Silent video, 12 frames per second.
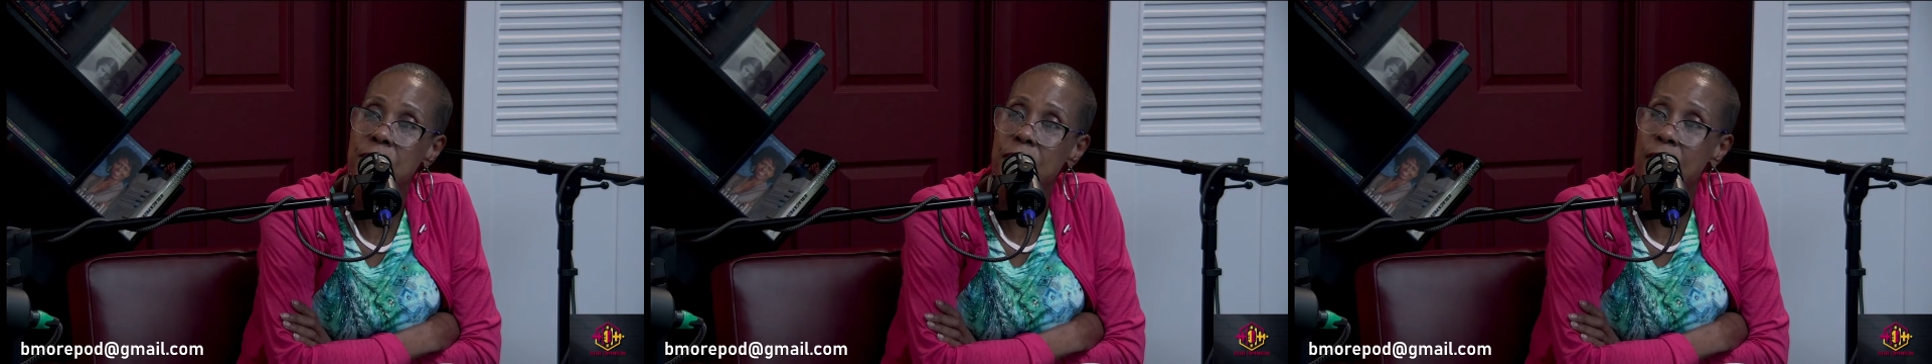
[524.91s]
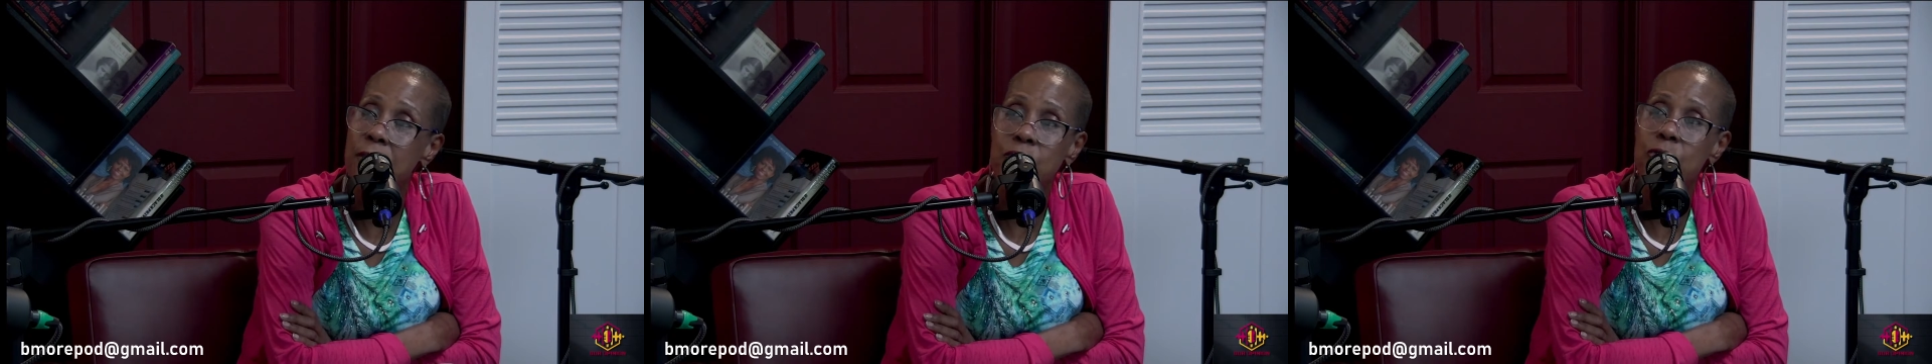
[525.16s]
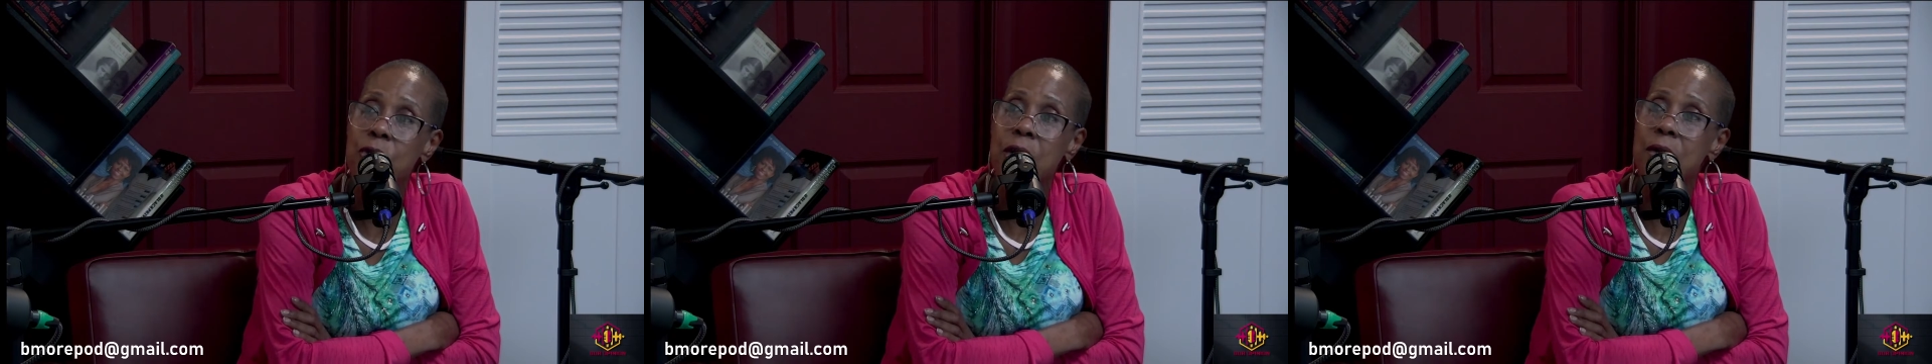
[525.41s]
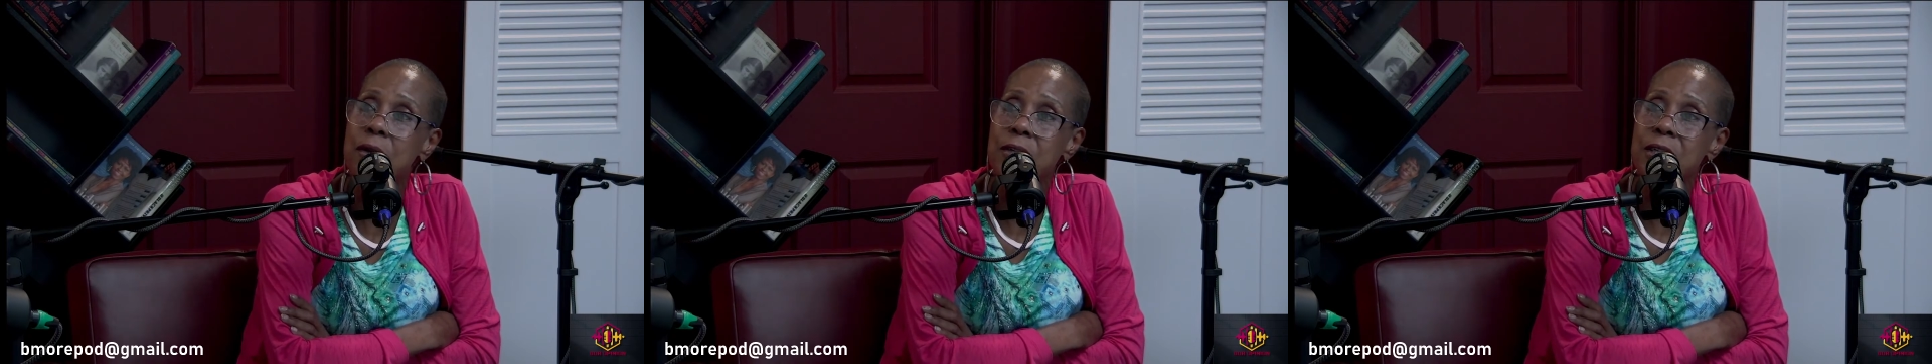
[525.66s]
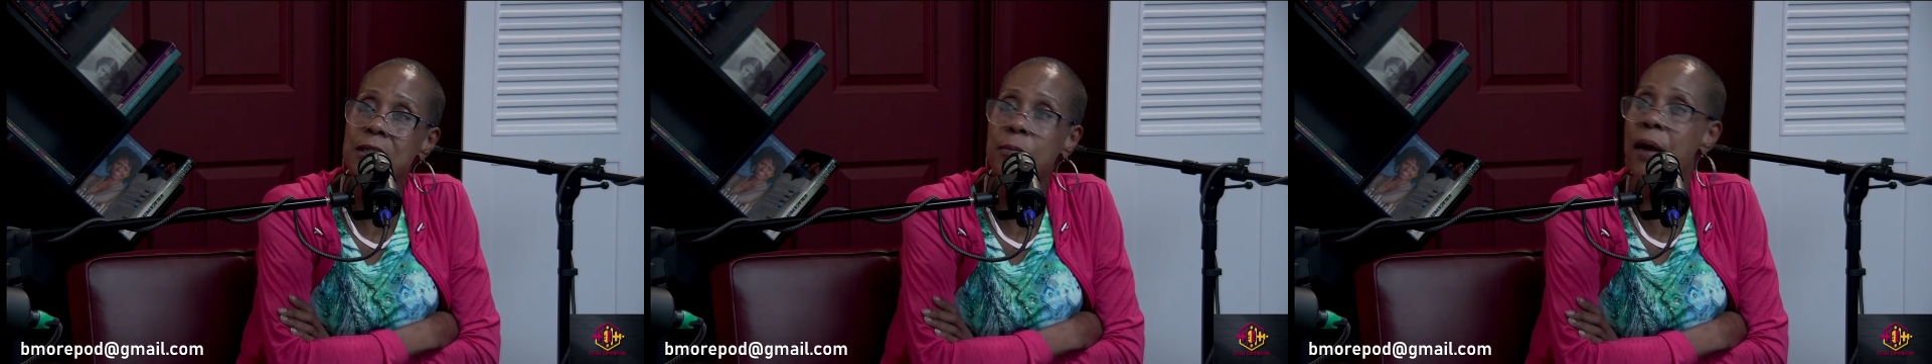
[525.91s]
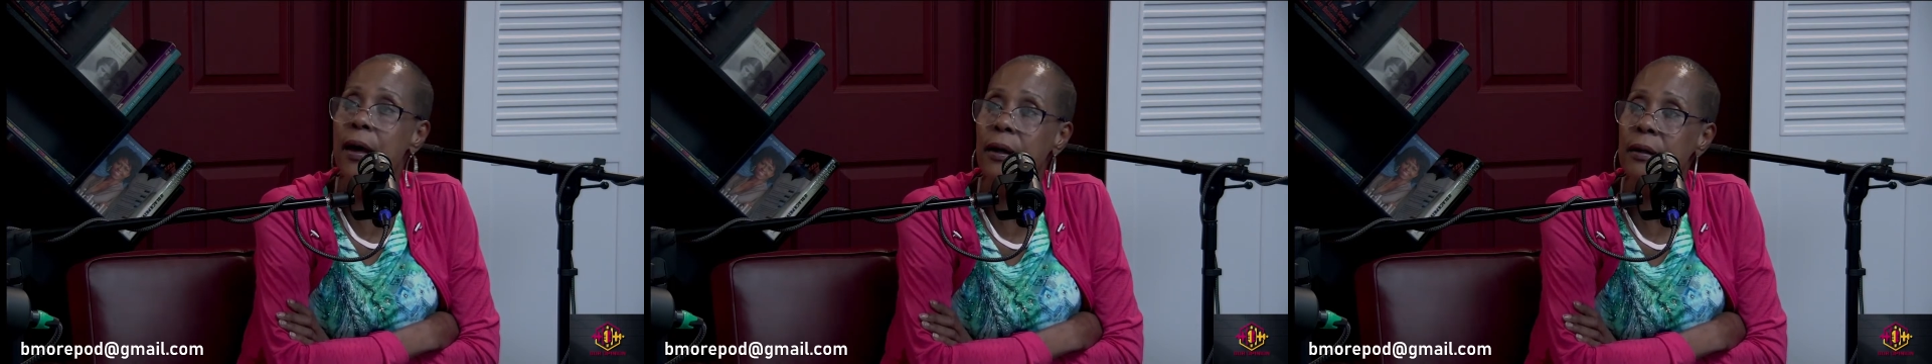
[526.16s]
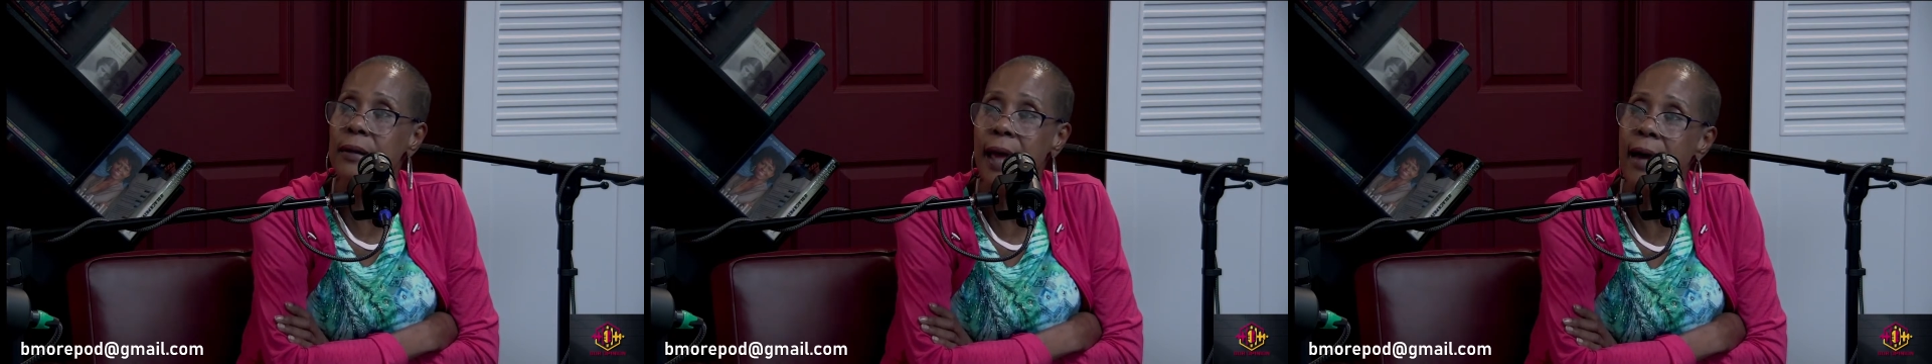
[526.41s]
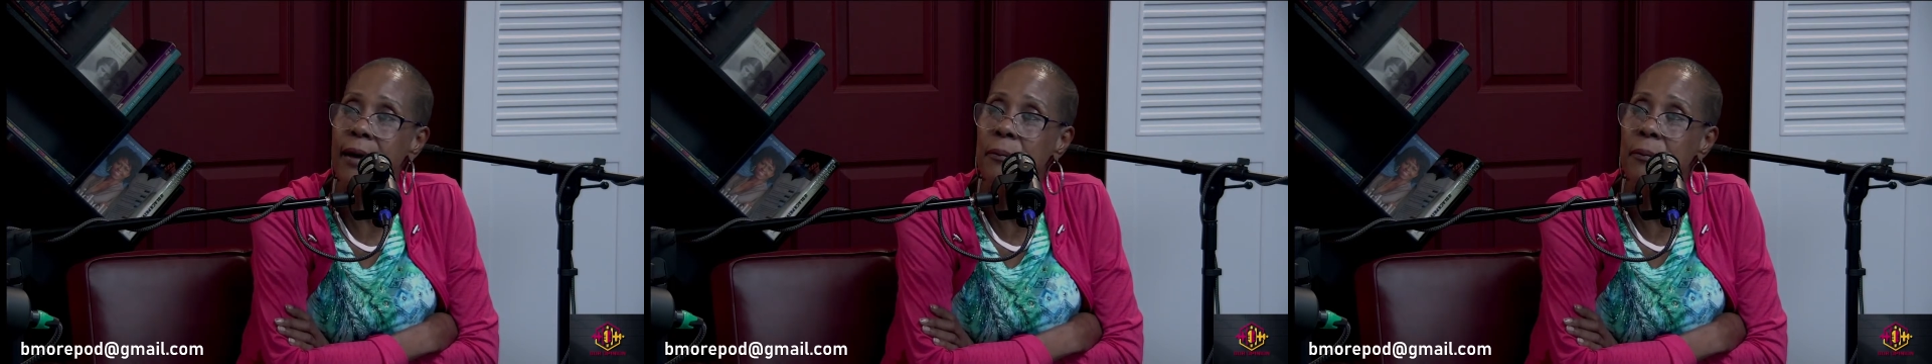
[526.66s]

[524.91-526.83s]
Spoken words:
That you didn't expect that?